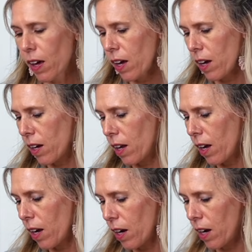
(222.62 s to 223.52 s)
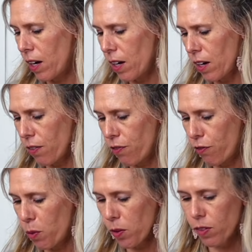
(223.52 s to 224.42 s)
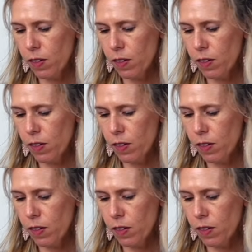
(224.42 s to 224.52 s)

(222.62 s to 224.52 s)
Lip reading: then a 1/4 of